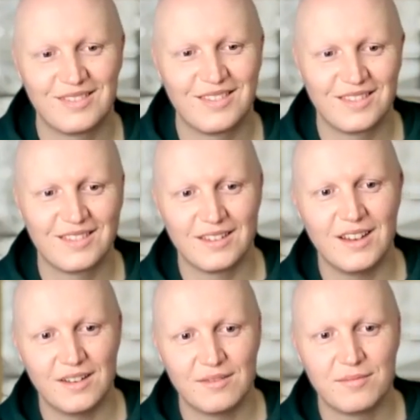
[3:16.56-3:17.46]

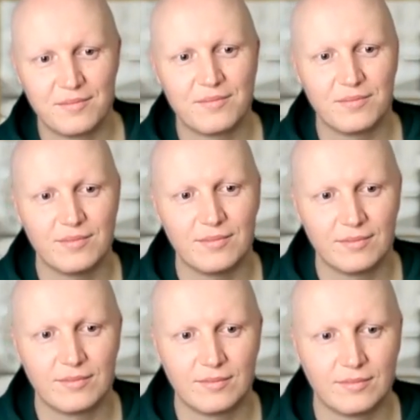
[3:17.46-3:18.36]

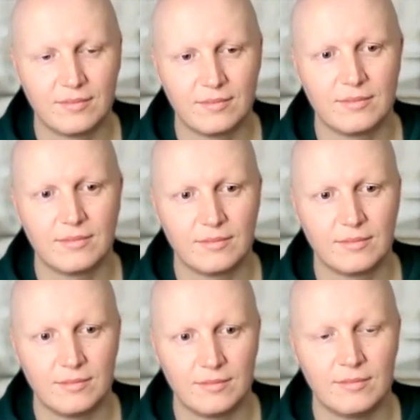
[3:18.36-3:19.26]

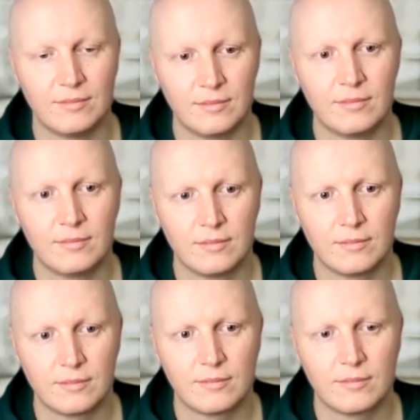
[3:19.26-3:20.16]

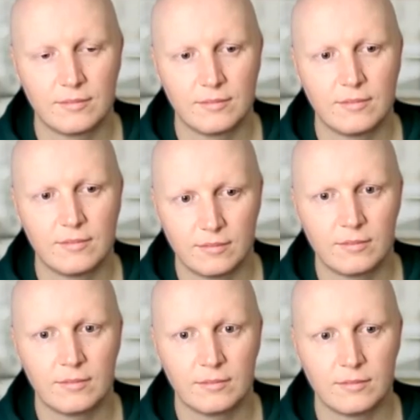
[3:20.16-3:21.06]

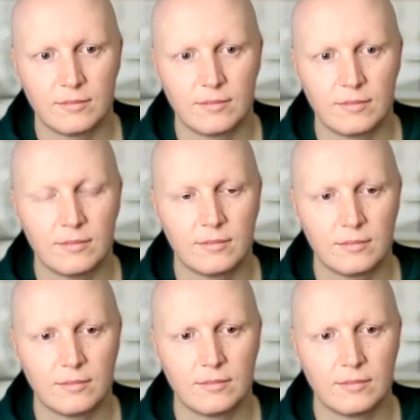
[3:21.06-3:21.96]

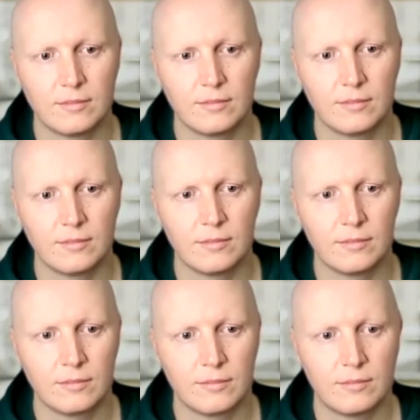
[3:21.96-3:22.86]

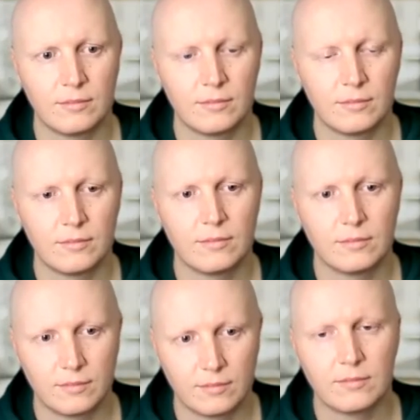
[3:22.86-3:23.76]

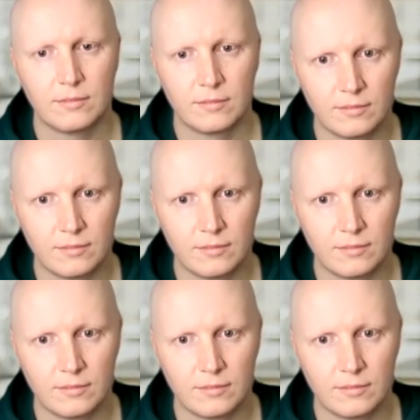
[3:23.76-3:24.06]
This person isn't speaking.